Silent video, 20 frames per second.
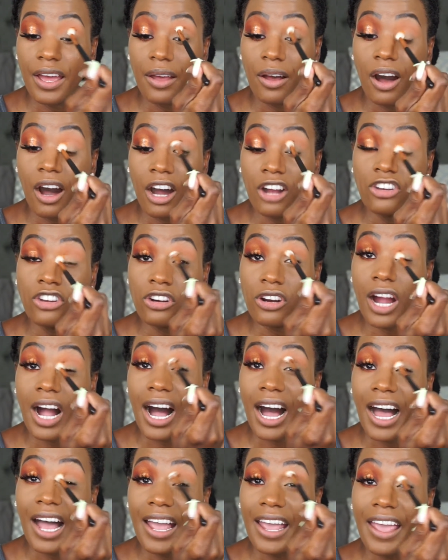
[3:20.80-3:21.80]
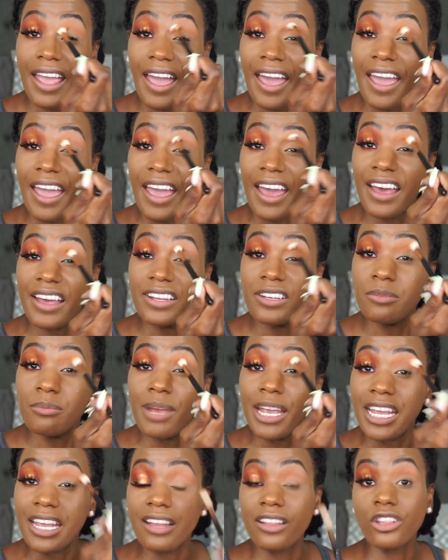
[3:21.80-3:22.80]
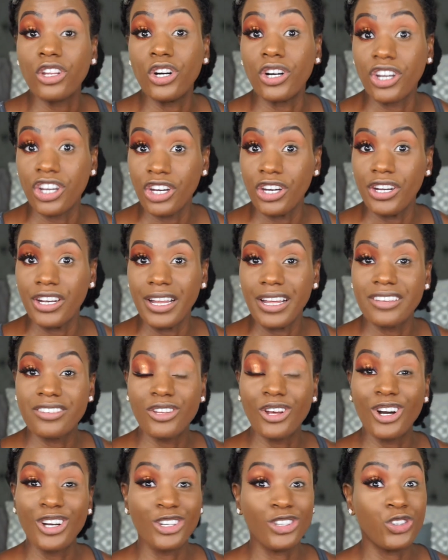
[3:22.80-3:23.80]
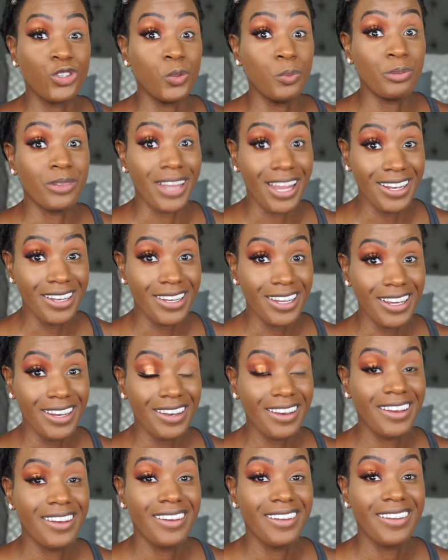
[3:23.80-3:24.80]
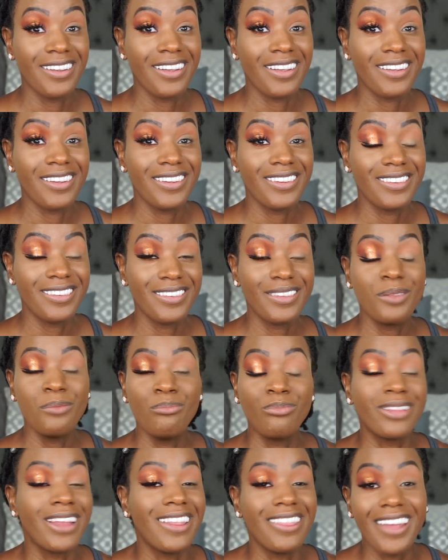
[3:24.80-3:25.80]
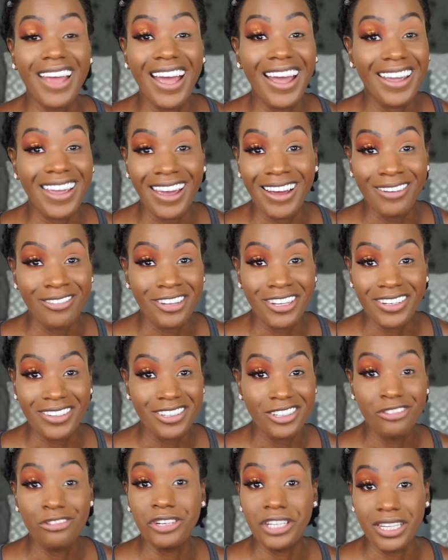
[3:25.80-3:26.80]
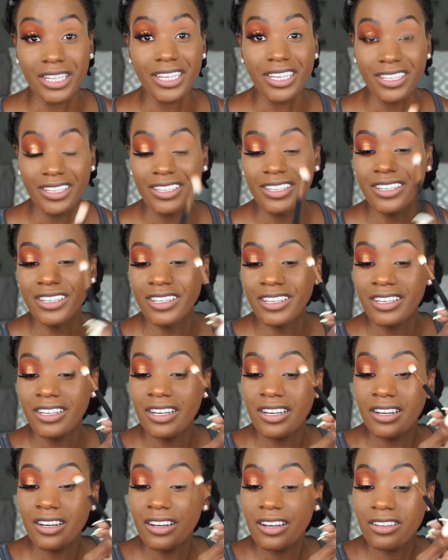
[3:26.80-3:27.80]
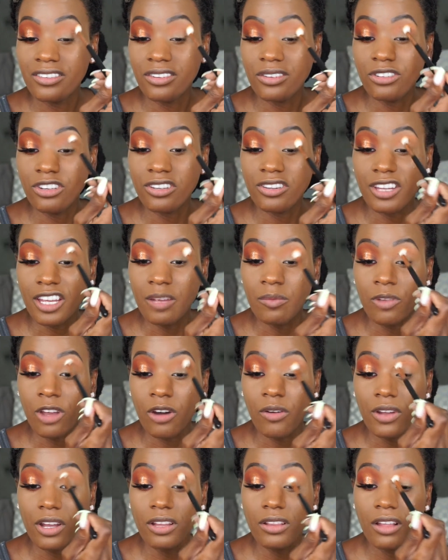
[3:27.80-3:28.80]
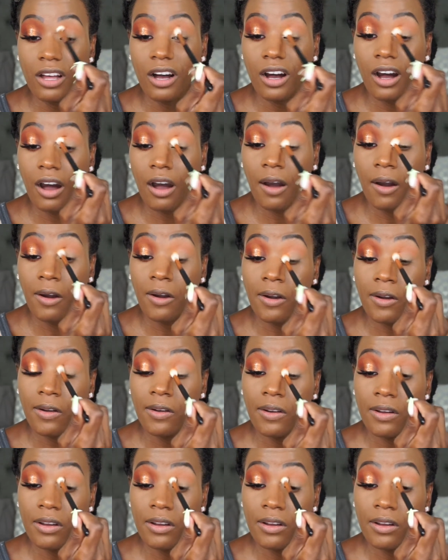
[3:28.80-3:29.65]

on your eye and make it look good as long as you blend it. Blend the heck out of it, really. So just keep going along.